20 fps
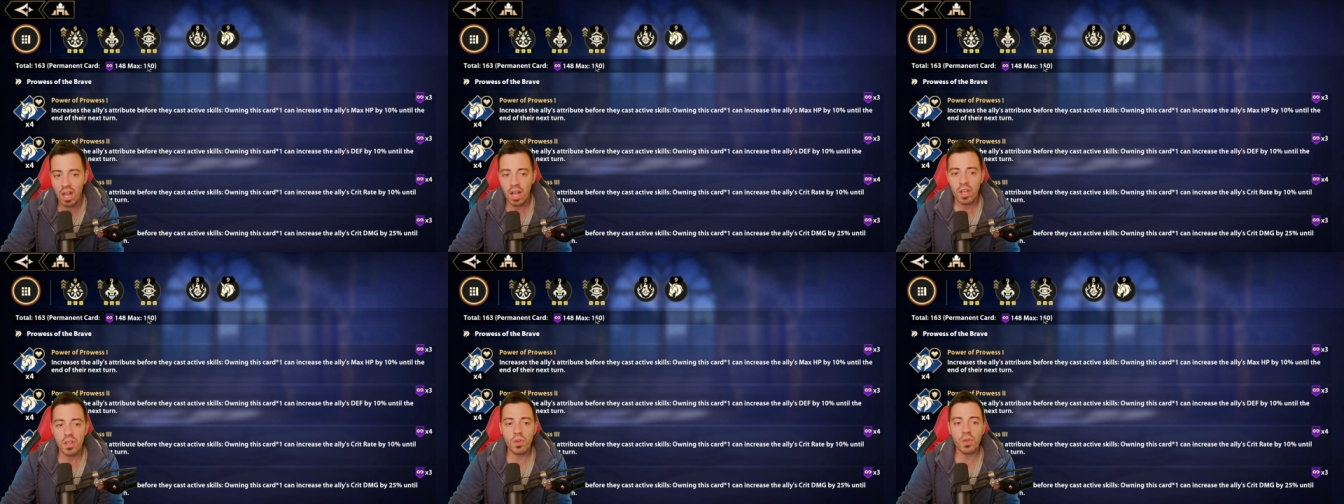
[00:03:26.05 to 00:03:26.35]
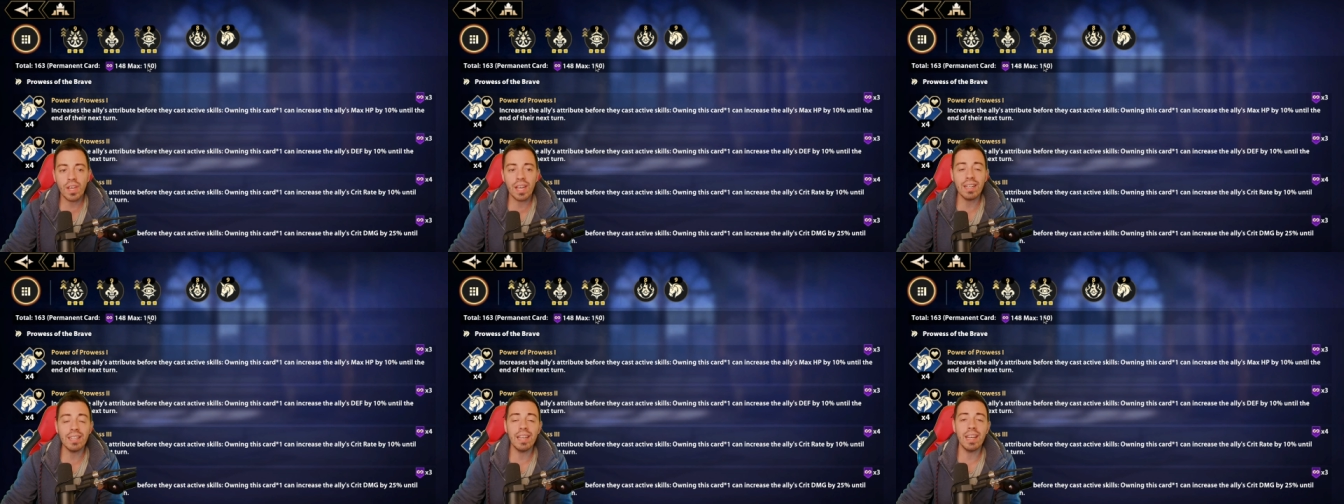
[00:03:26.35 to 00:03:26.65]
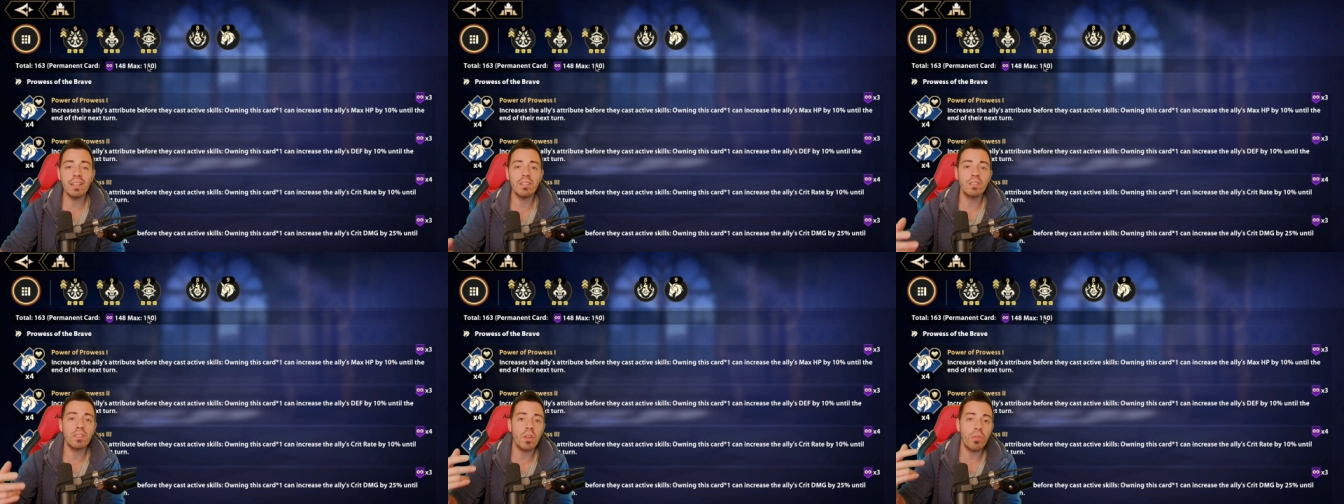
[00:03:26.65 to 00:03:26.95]
You can
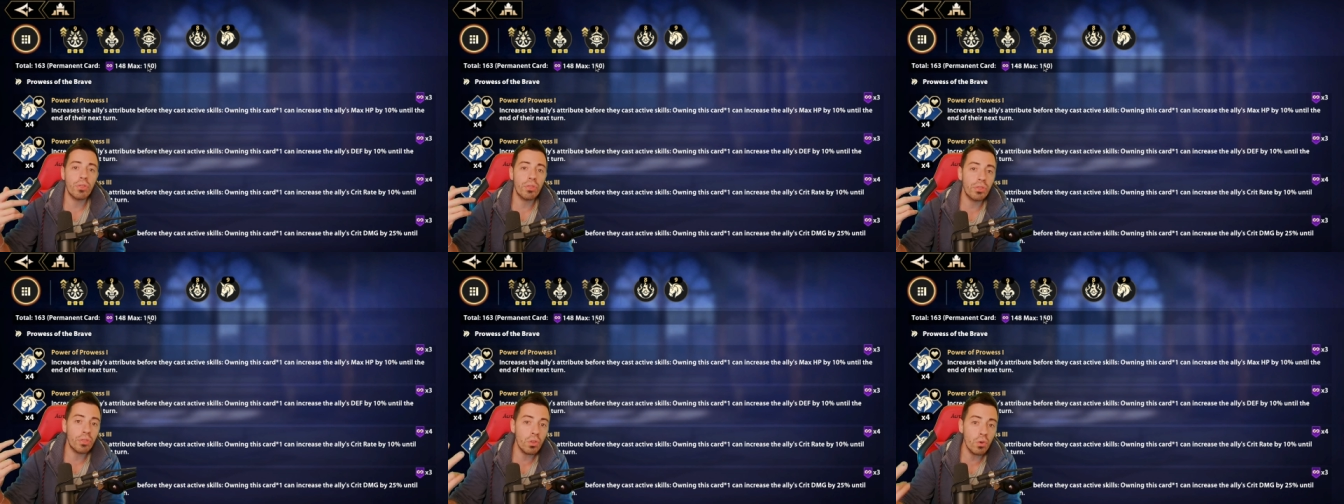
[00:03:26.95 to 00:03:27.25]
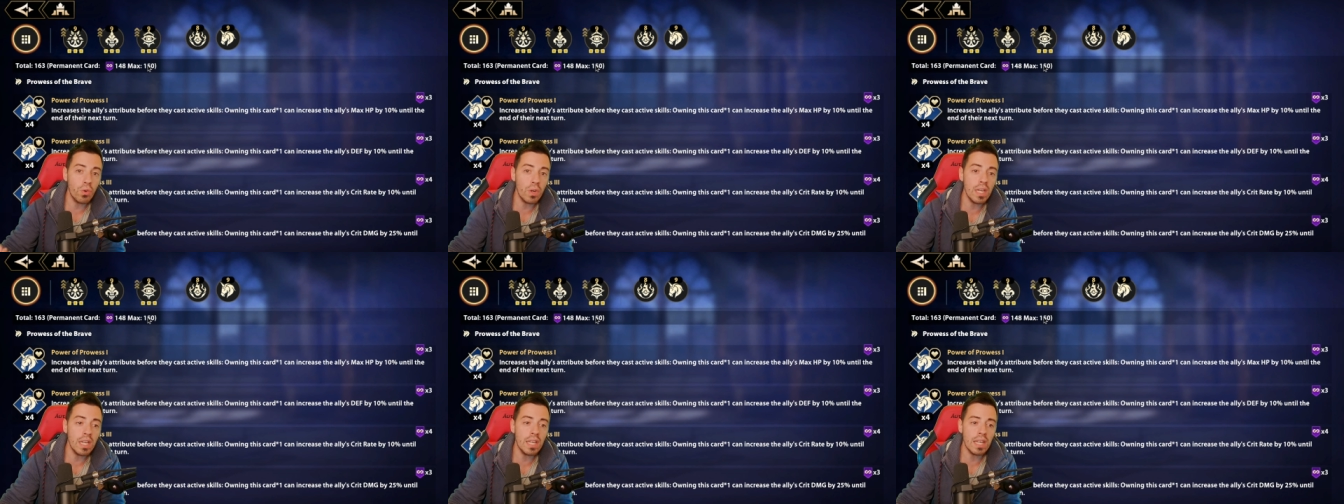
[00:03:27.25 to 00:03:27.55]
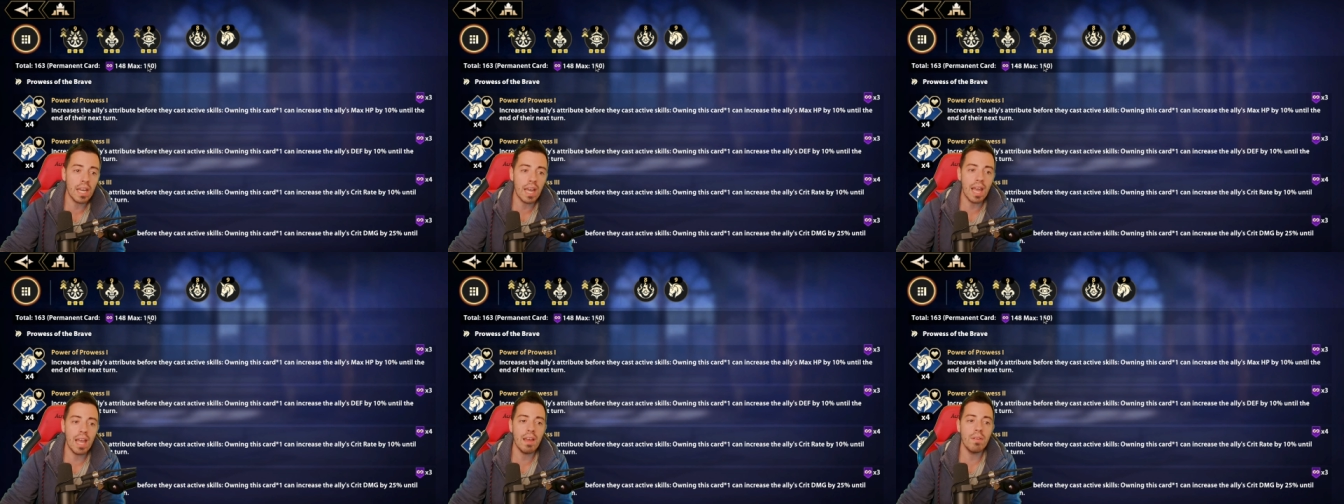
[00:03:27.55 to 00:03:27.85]
get 3
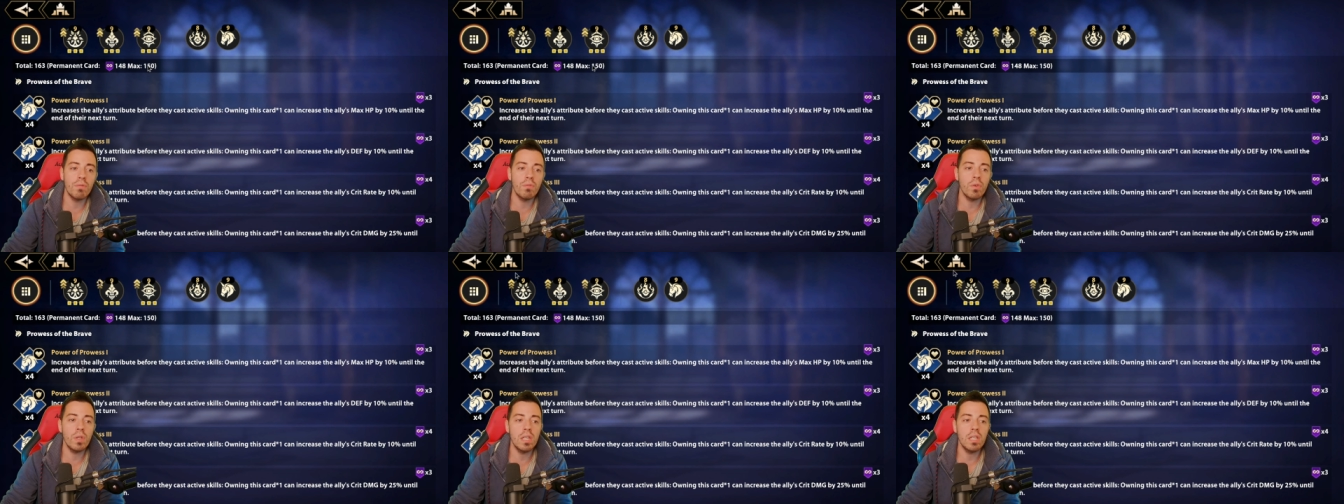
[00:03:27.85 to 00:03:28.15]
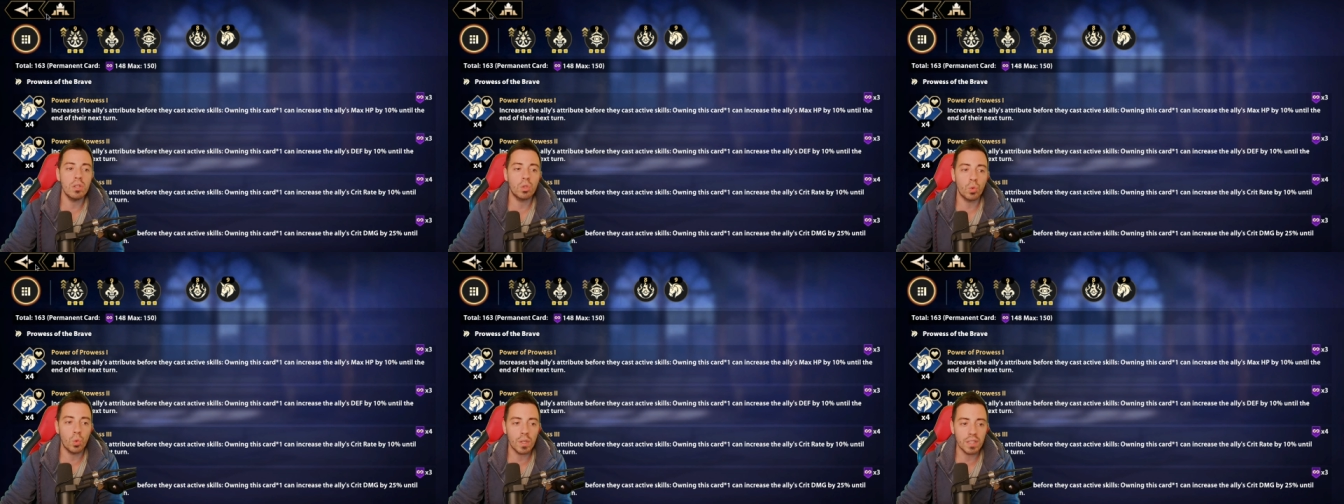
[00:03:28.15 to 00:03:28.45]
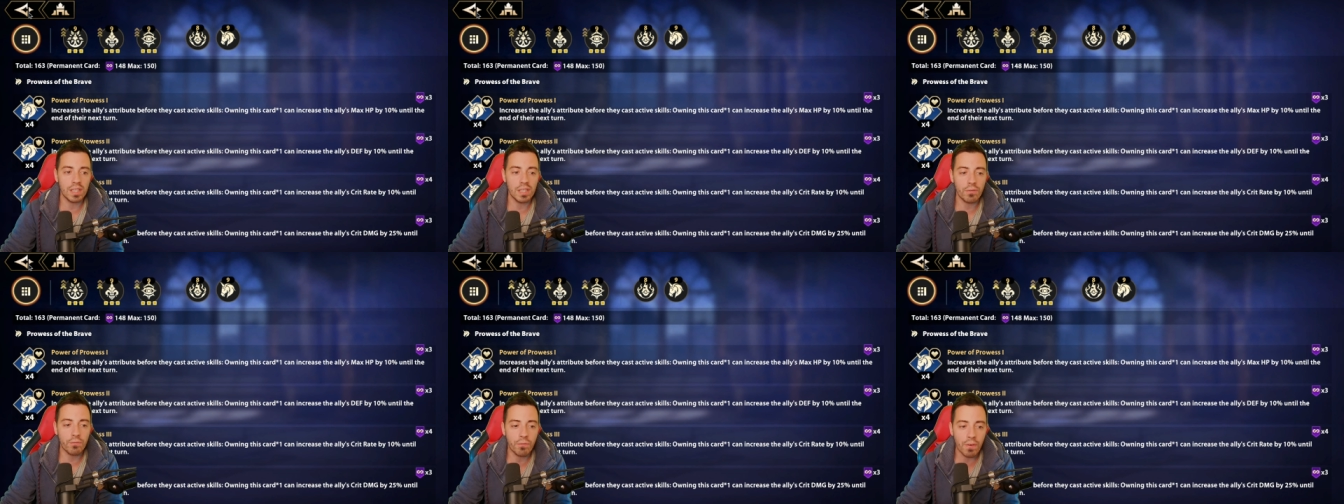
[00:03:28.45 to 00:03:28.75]
every
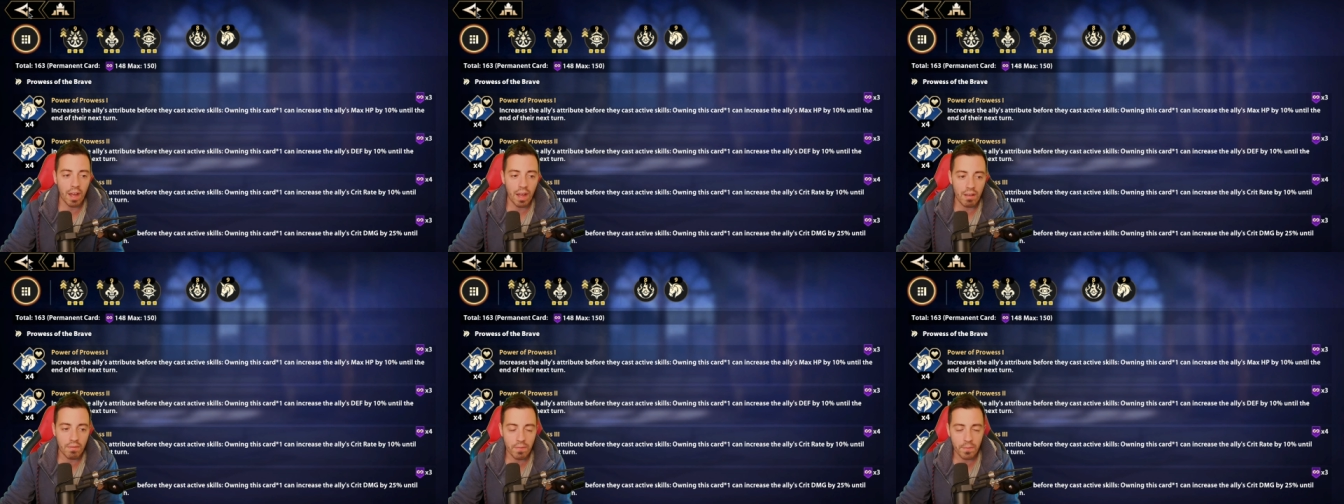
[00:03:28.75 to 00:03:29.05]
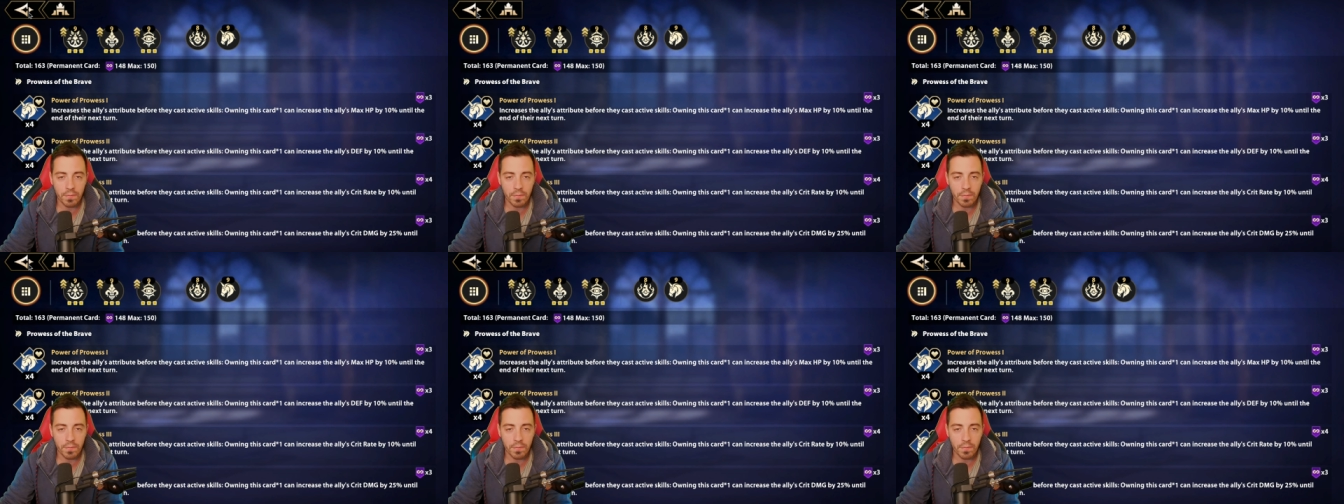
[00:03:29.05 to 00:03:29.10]
25